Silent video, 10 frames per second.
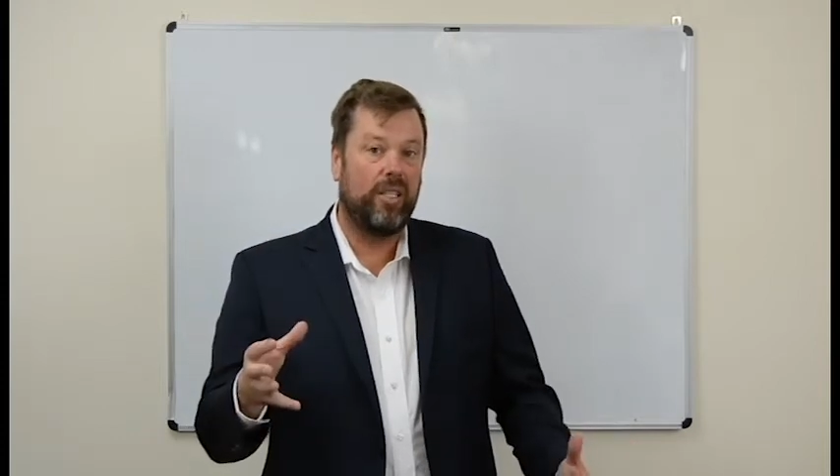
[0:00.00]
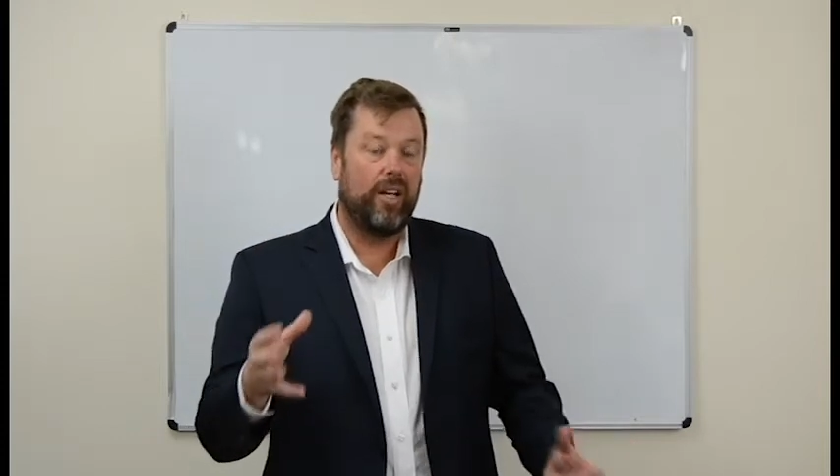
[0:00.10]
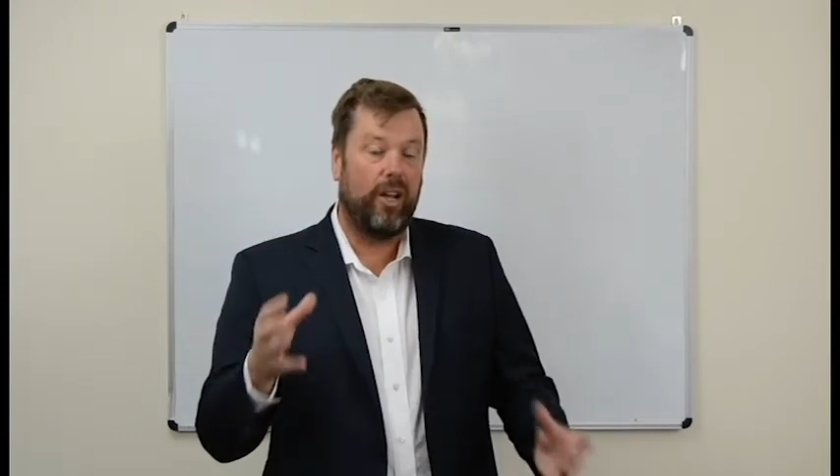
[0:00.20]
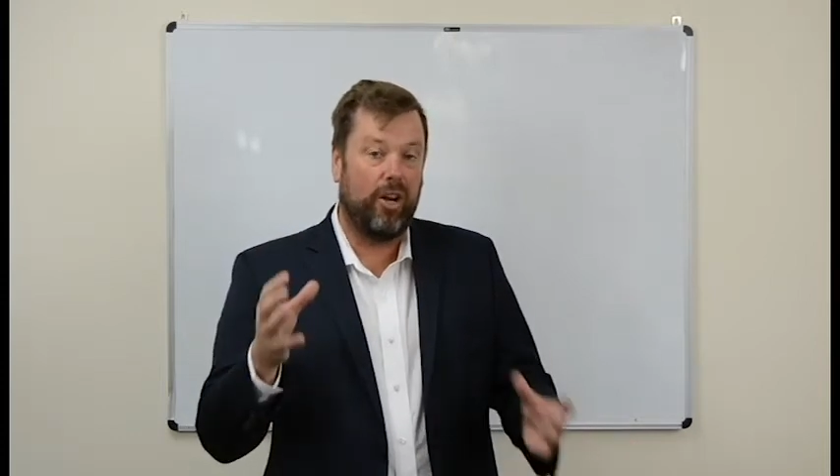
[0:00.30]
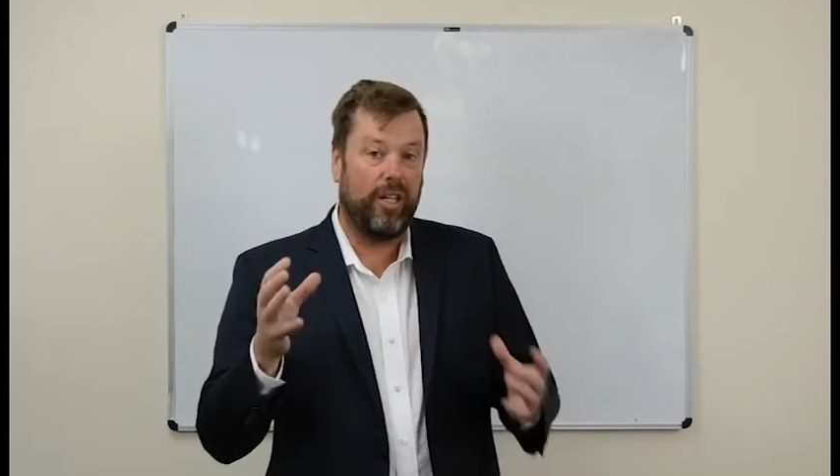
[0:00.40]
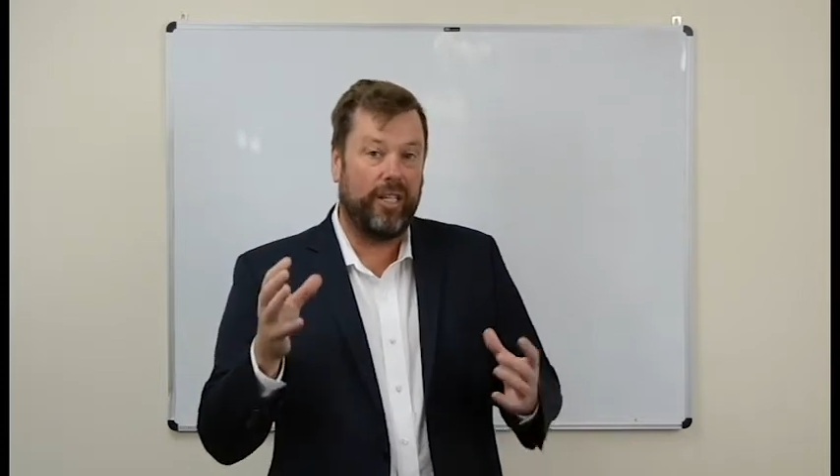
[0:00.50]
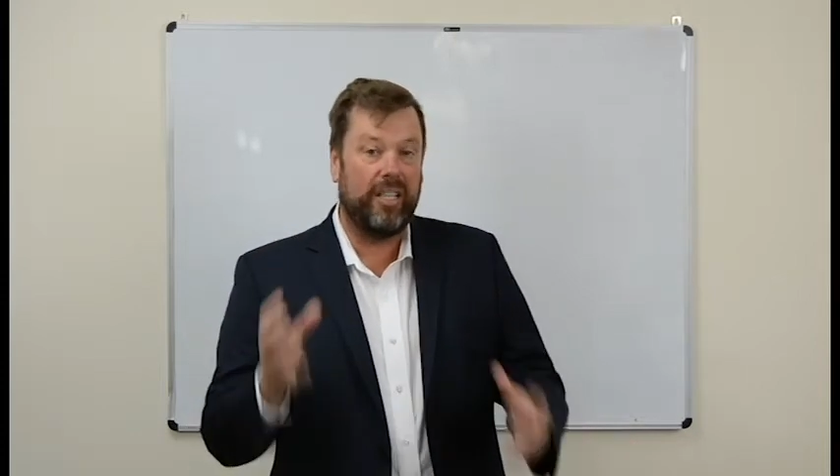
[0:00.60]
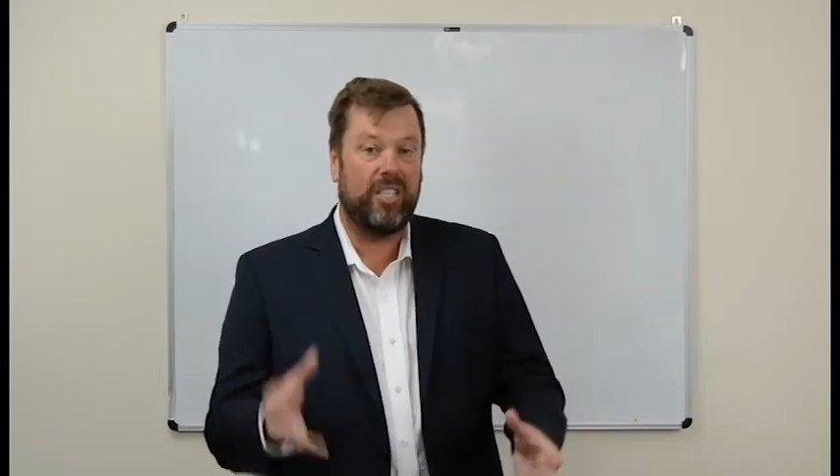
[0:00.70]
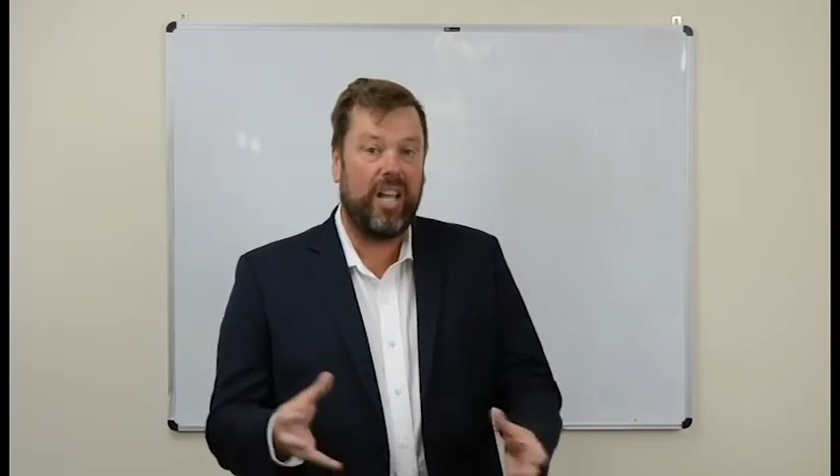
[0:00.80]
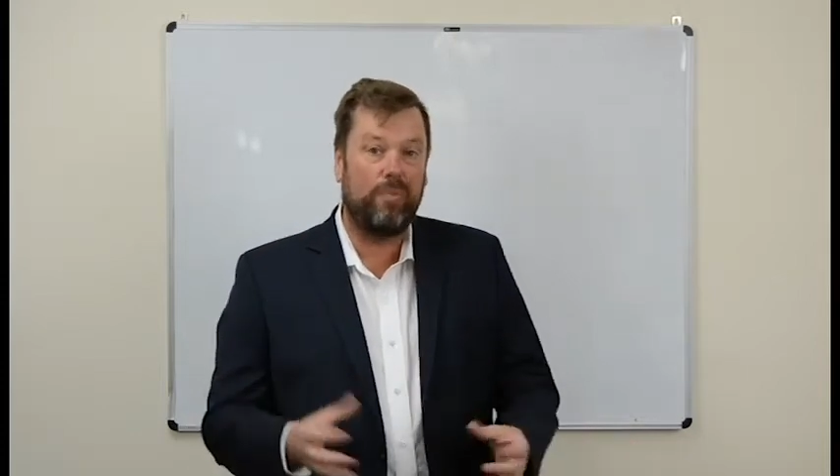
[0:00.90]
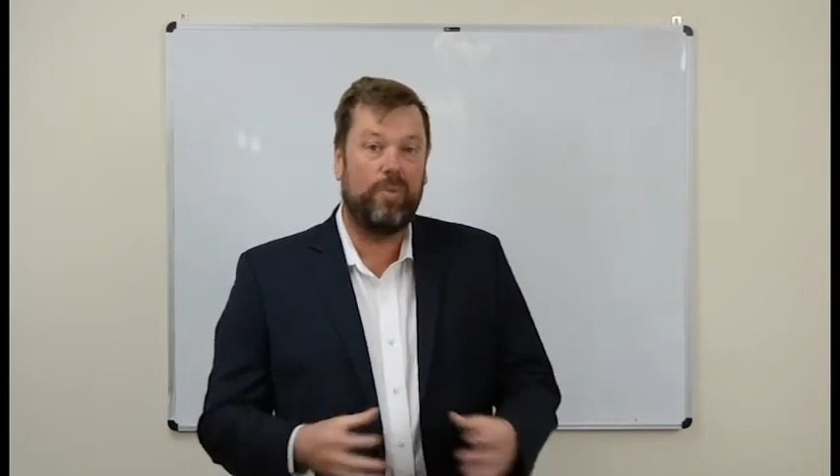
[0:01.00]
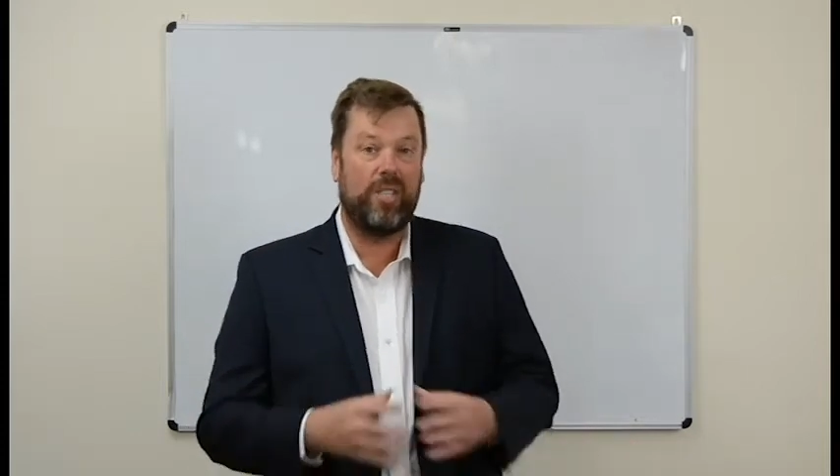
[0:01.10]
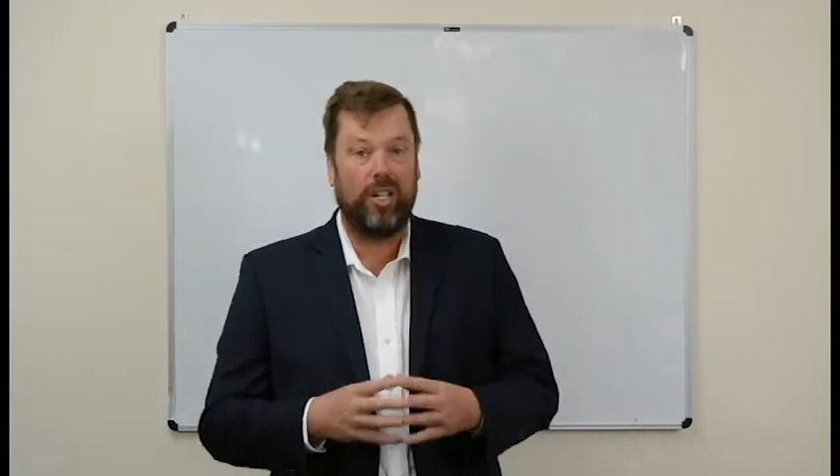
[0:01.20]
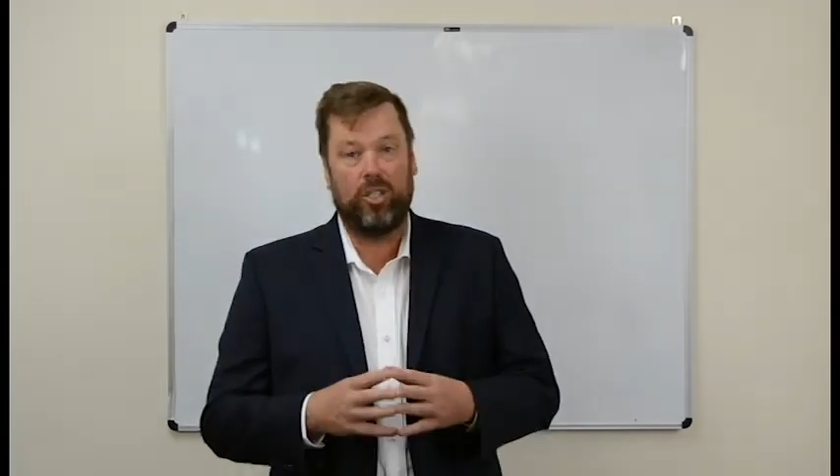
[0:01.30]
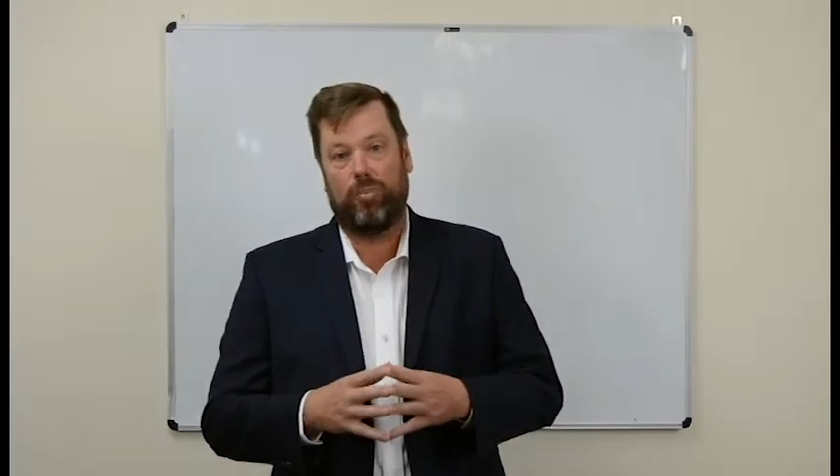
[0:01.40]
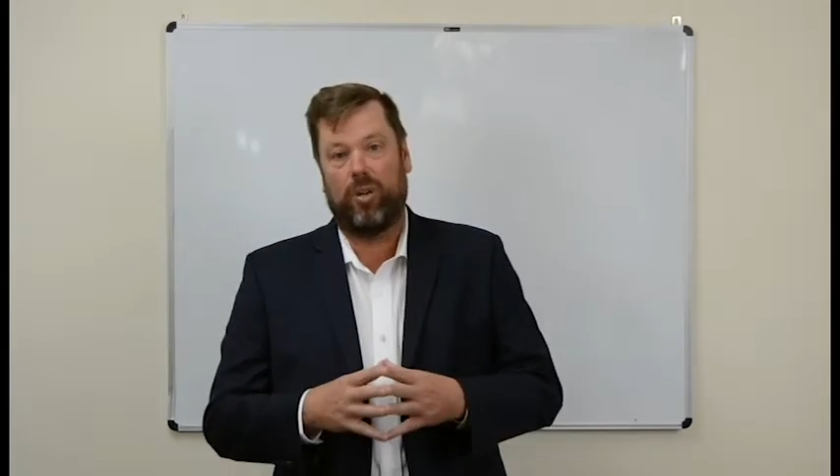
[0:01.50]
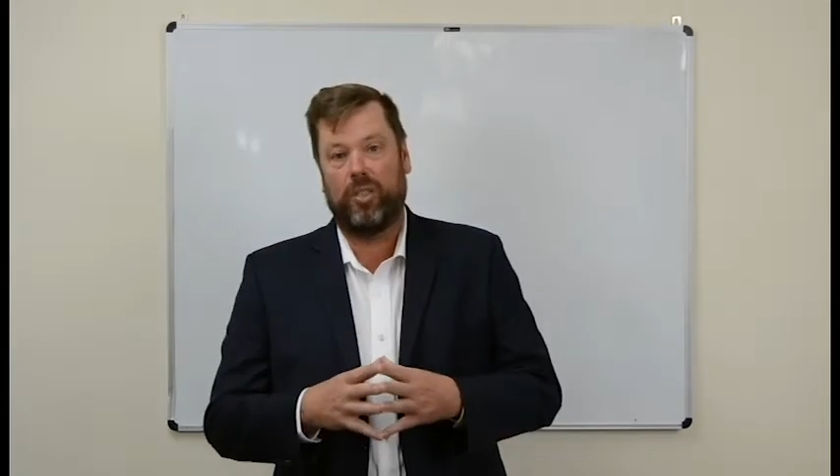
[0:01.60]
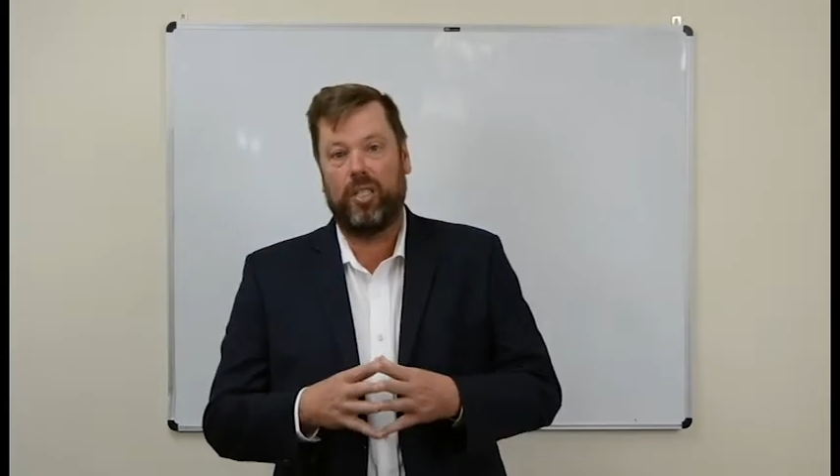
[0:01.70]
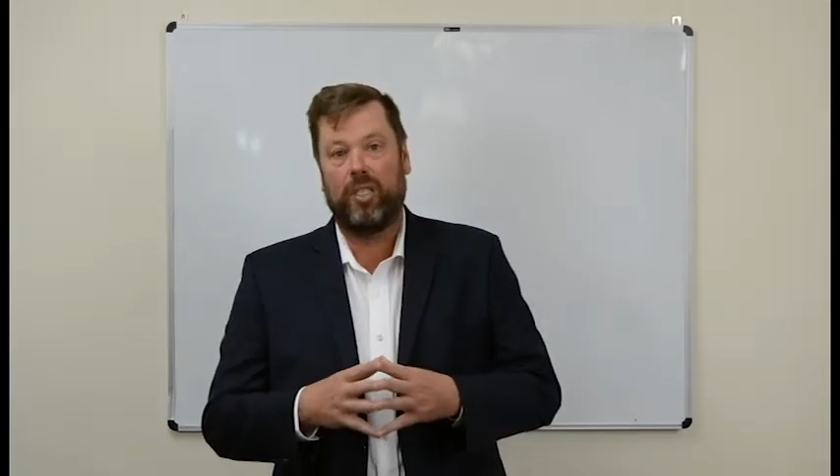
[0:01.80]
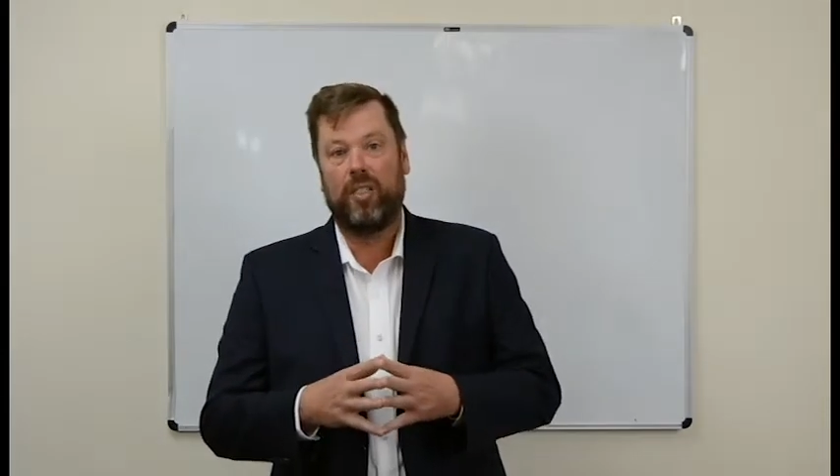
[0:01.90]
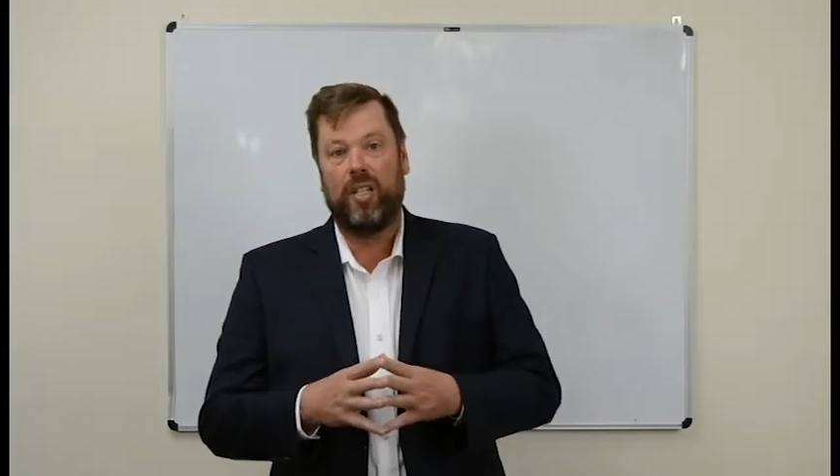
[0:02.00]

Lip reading: and only need a 10% deposit,